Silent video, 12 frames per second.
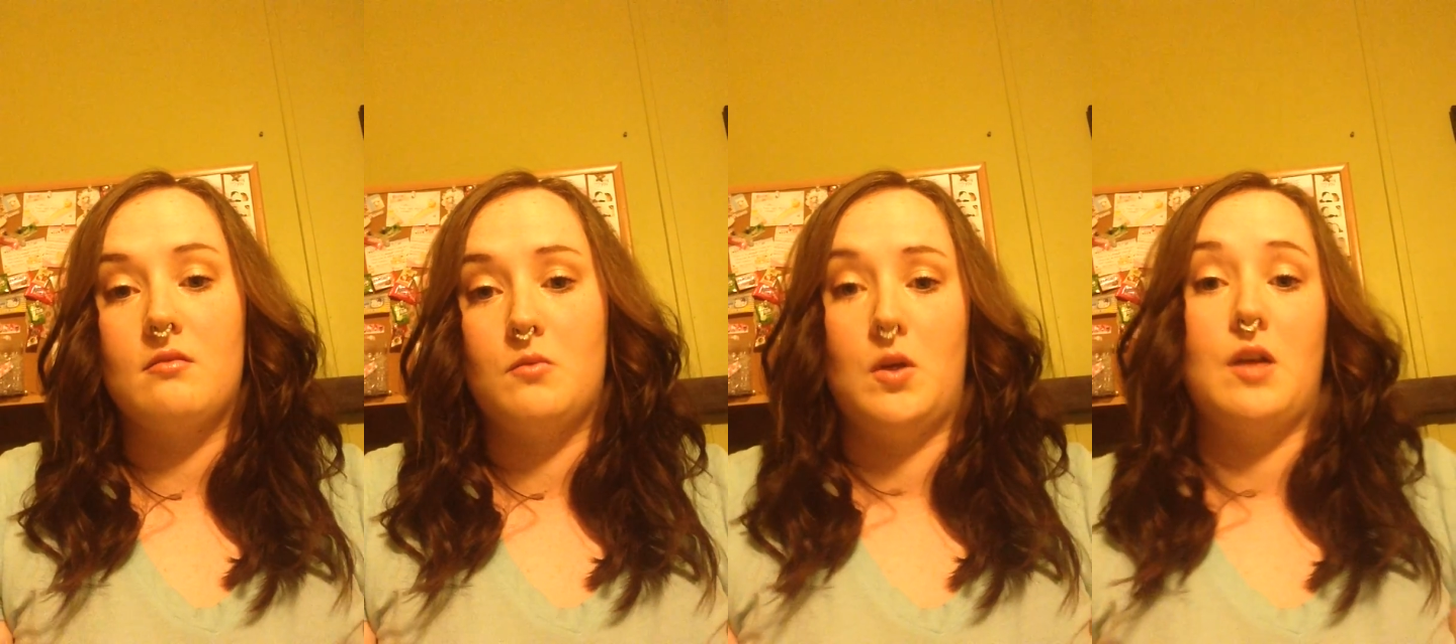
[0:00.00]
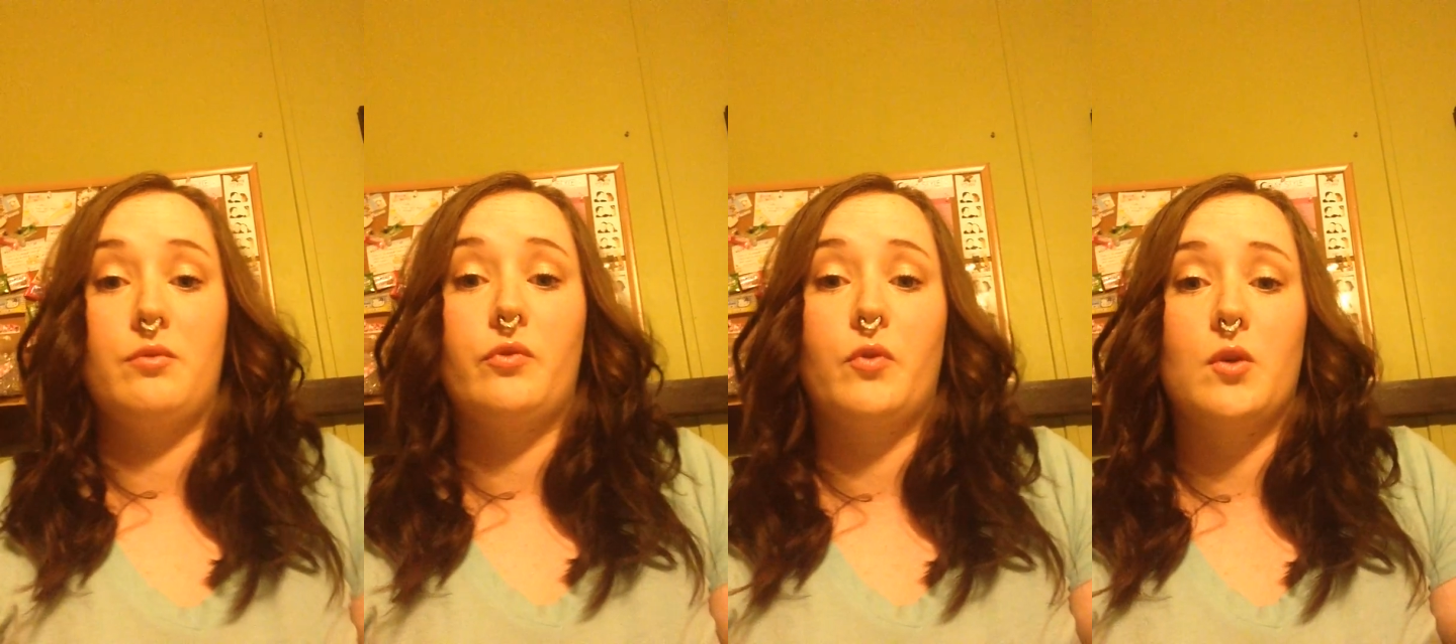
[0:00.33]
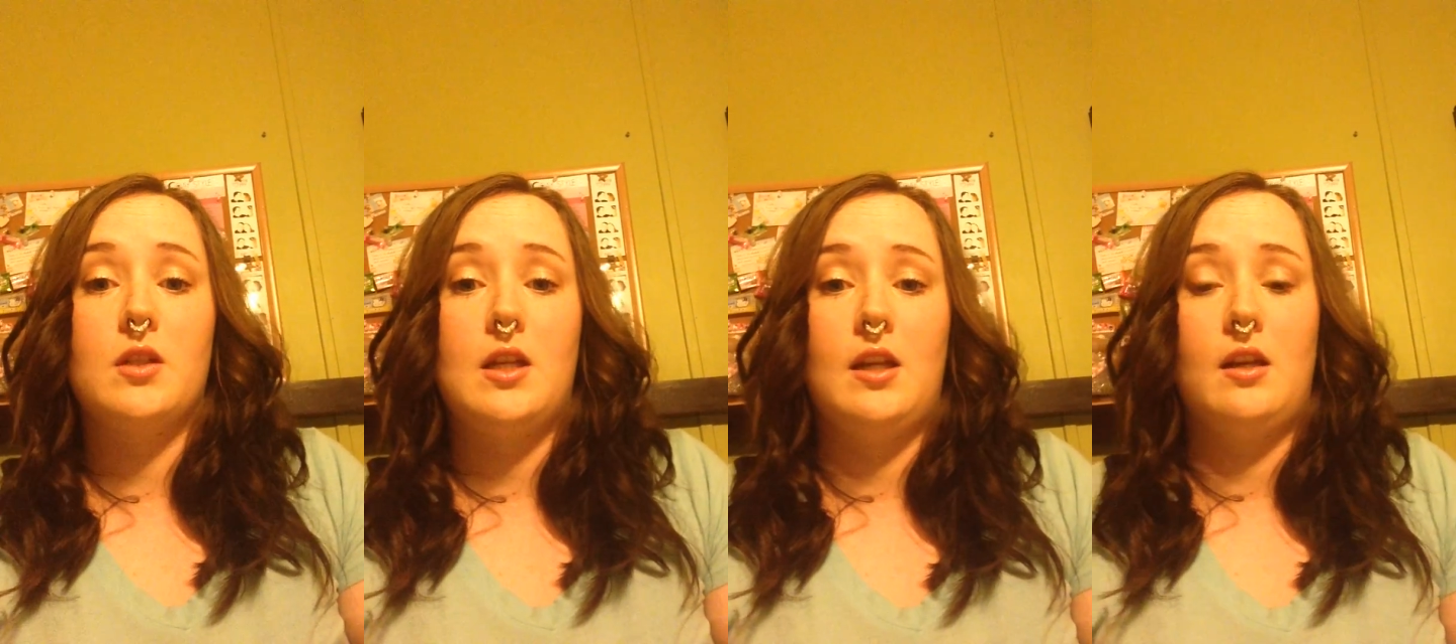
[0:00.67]
when I was
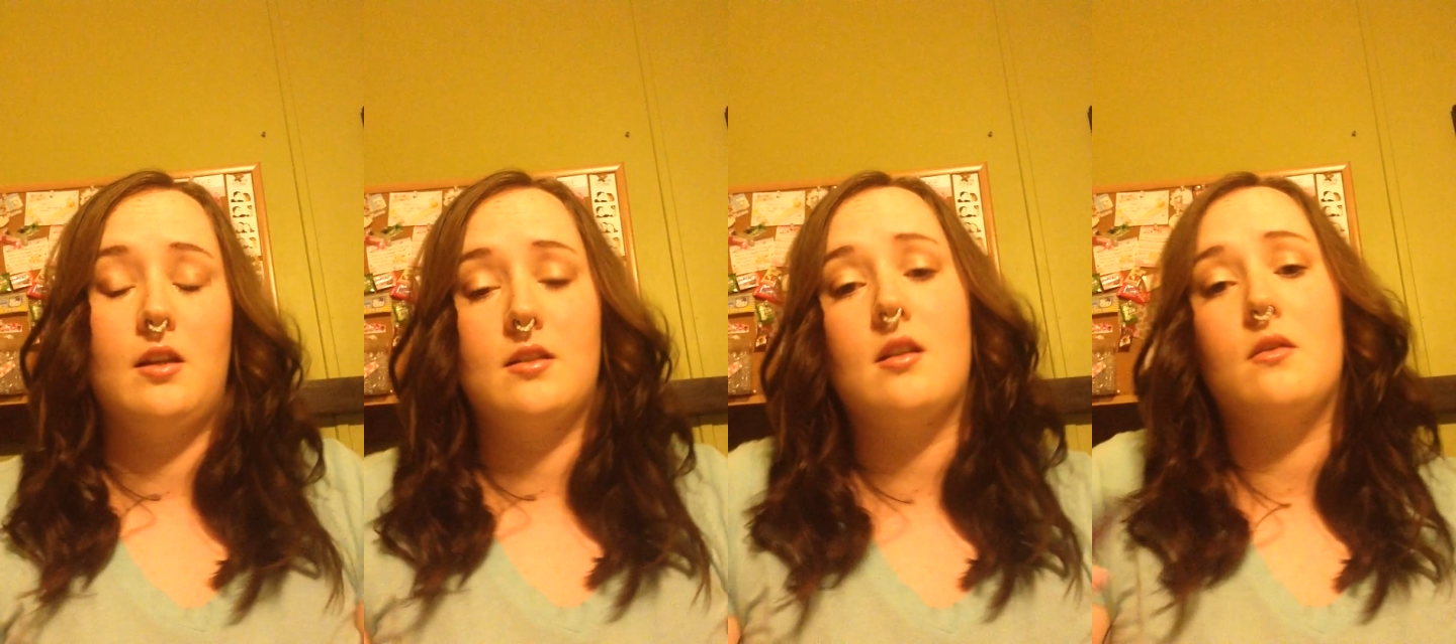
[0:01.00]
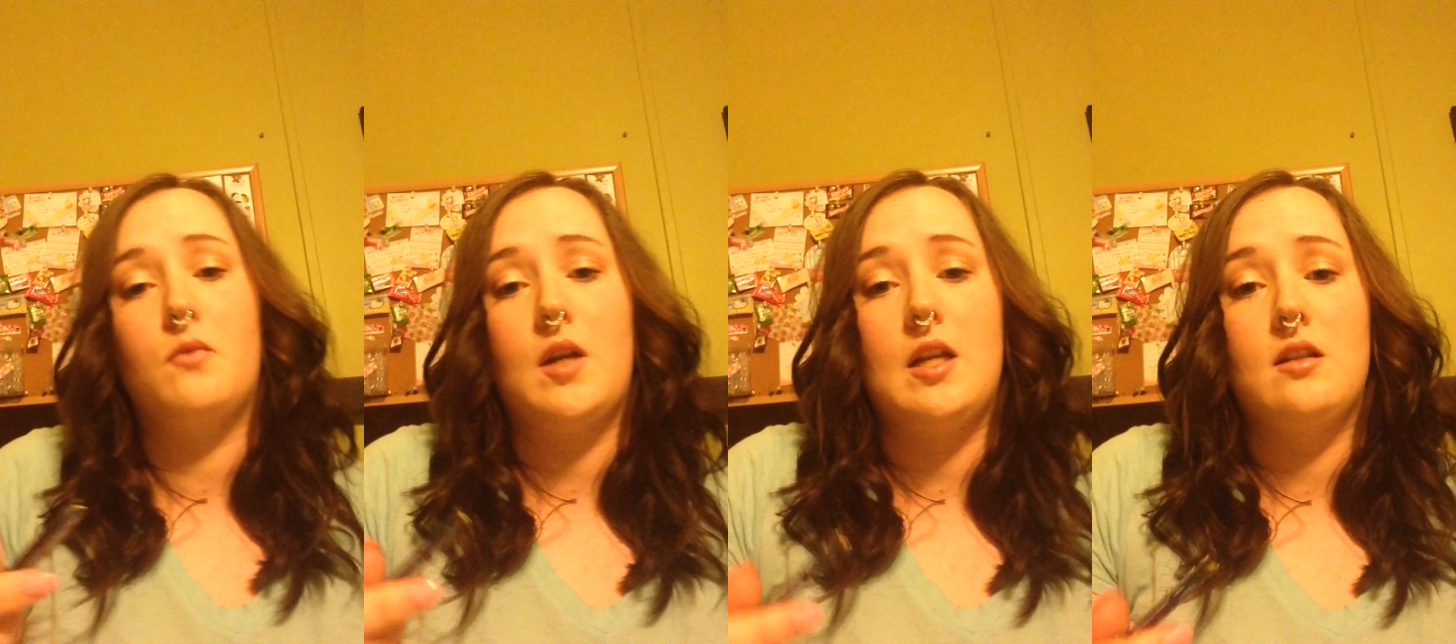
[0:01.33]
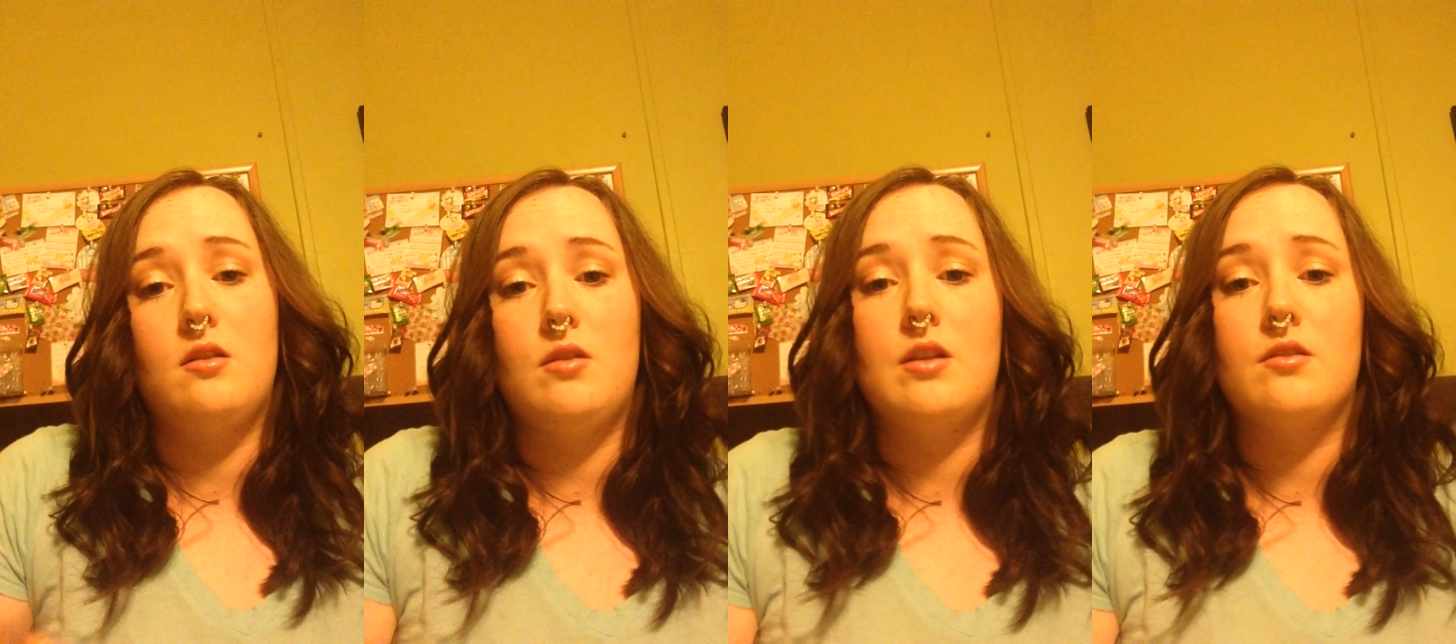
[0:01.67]
14 instead of waiting
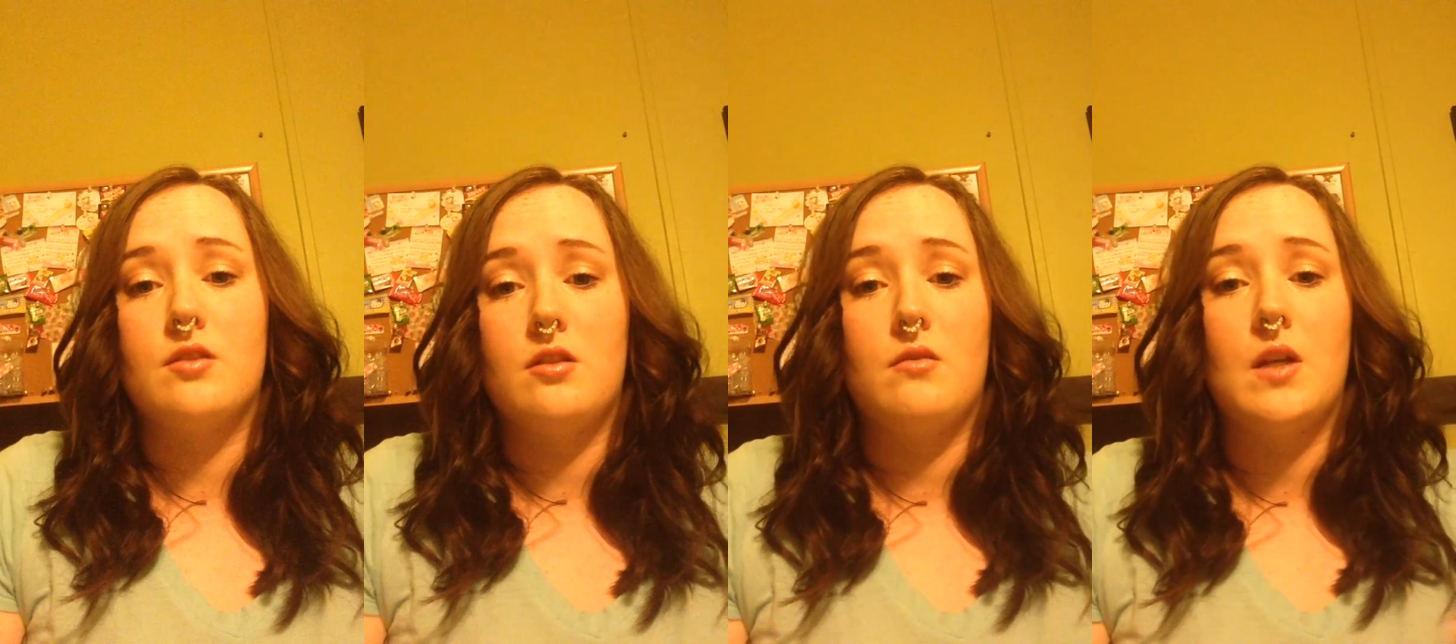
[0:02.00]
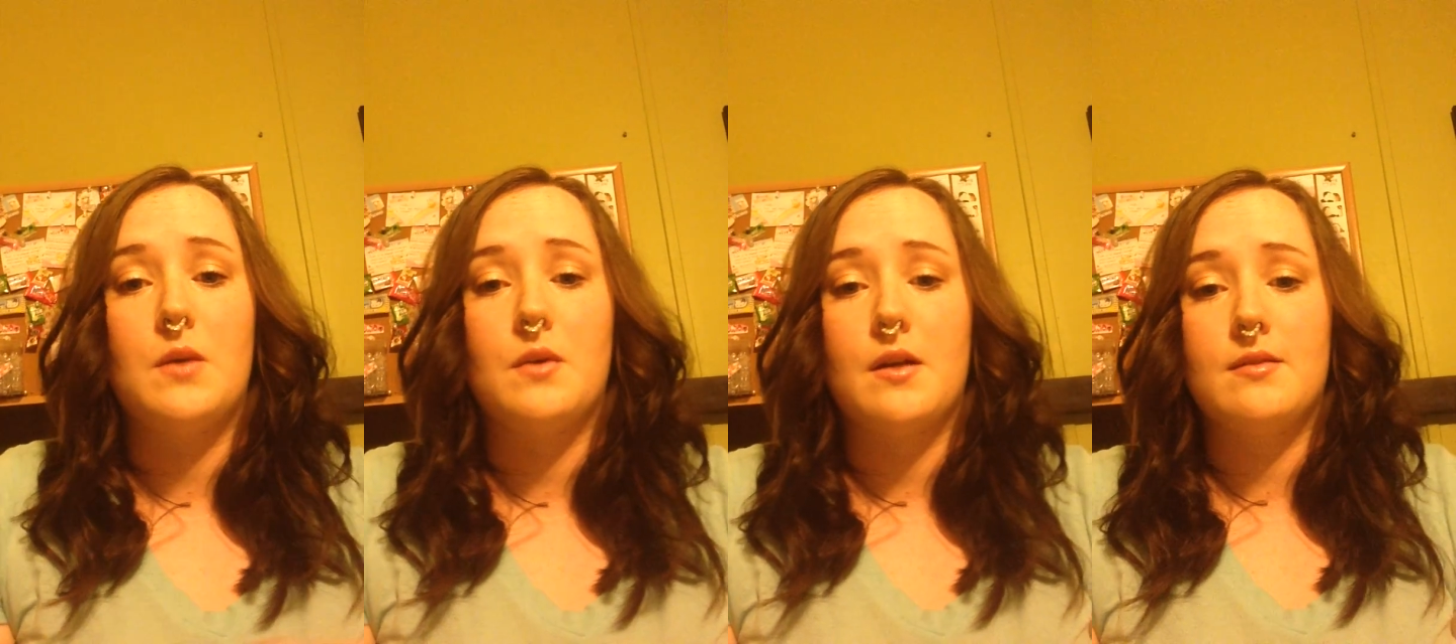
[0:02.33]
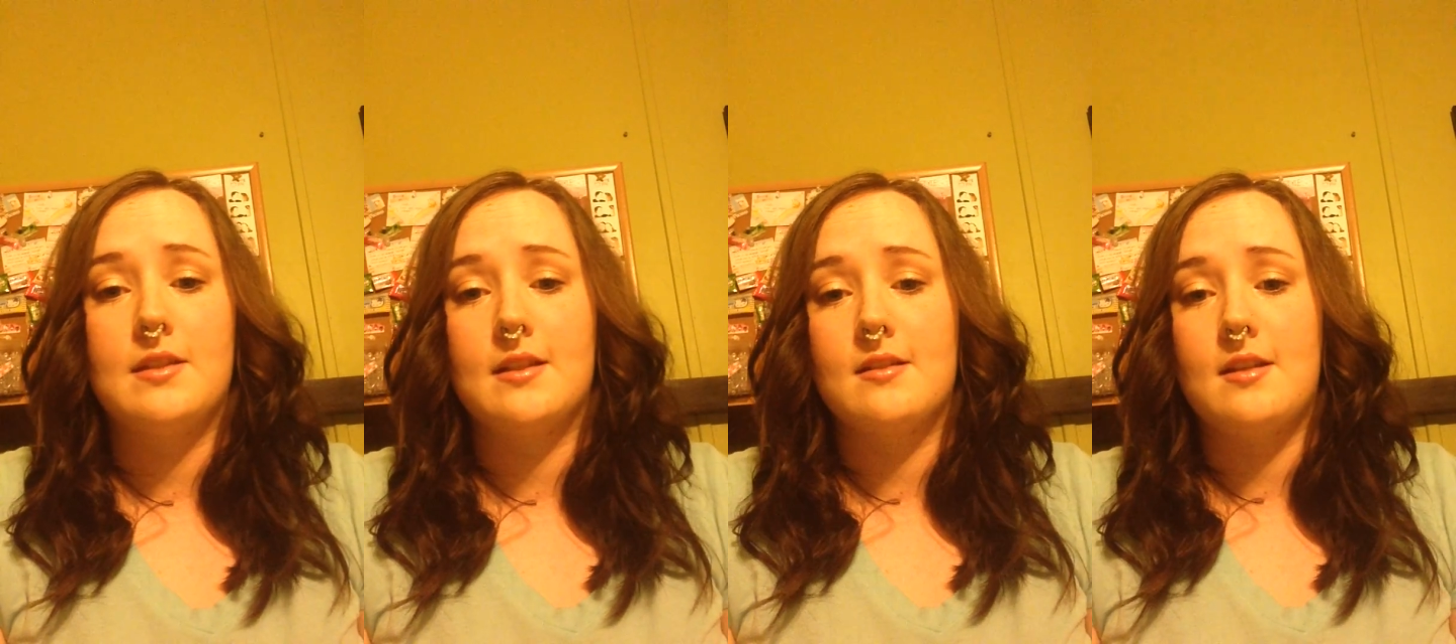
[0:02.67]
2 years and doing it when I was
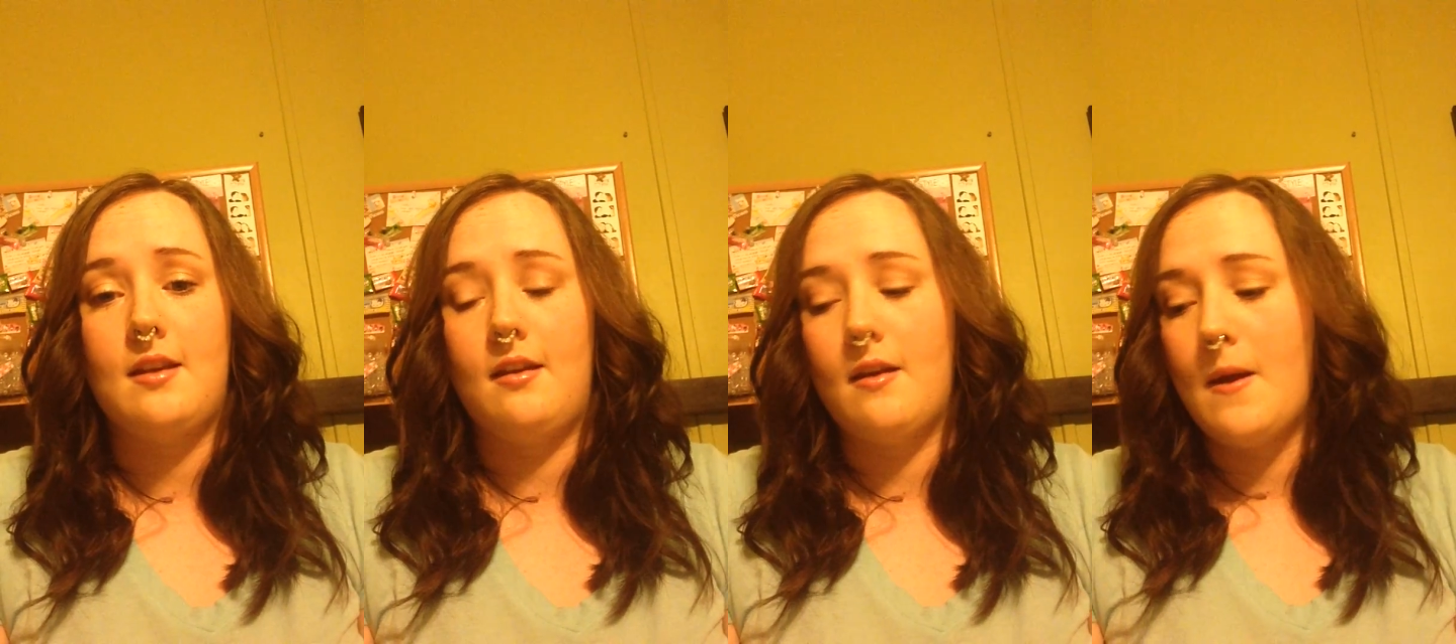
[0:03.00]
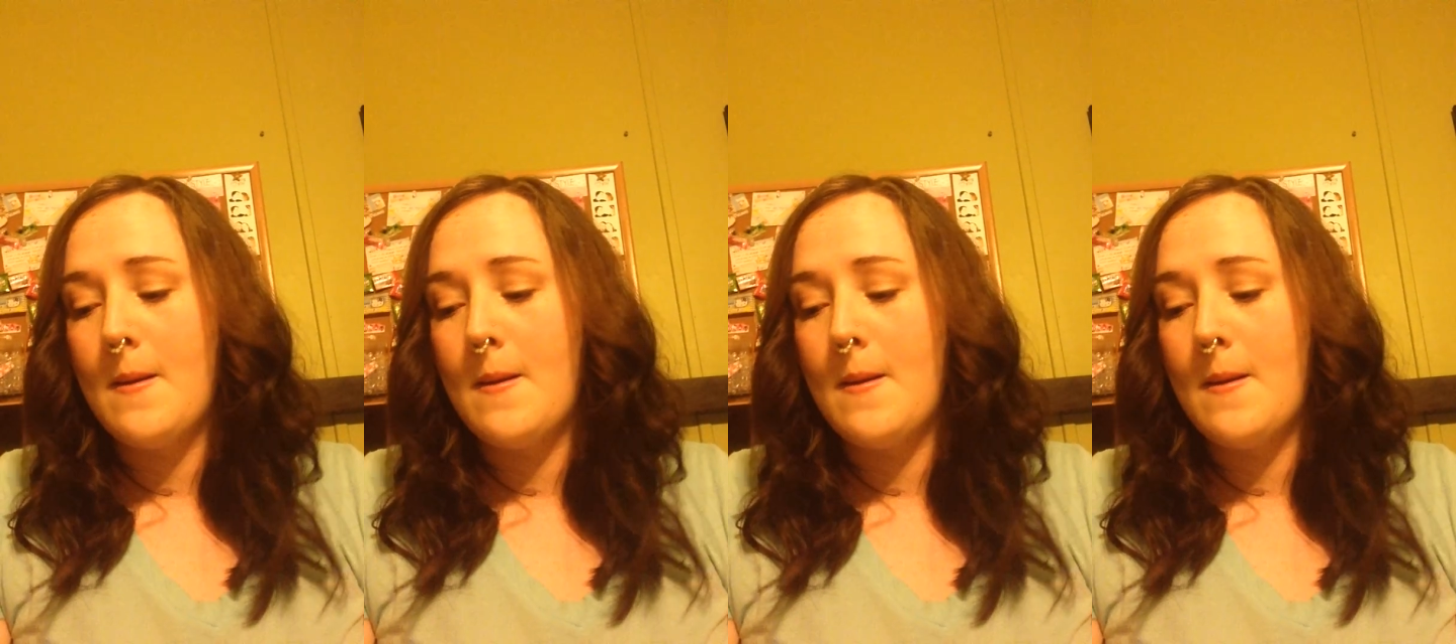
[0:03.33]
16.